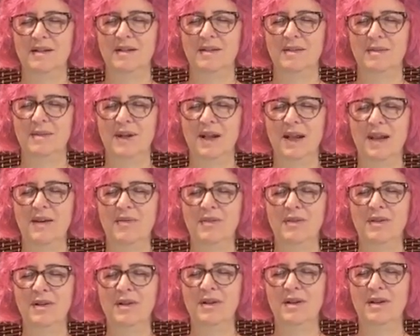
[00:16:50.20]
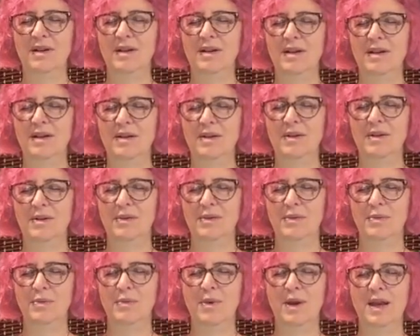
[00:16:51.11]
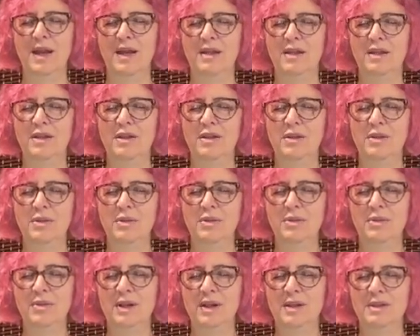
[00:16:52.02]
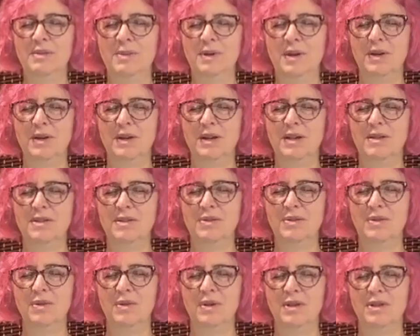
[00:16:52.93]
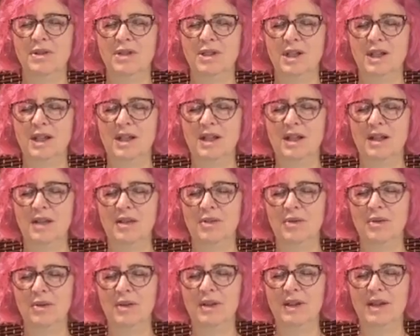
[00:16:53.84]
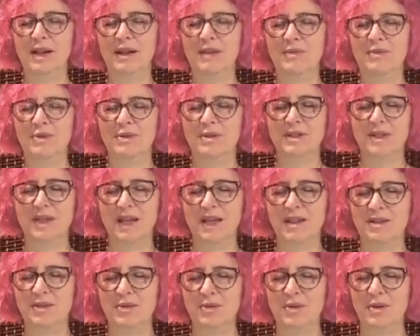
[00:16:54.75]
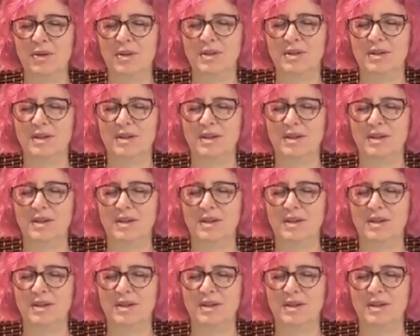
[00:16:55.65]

Whatever way you experience your chi, your life force, that's yours.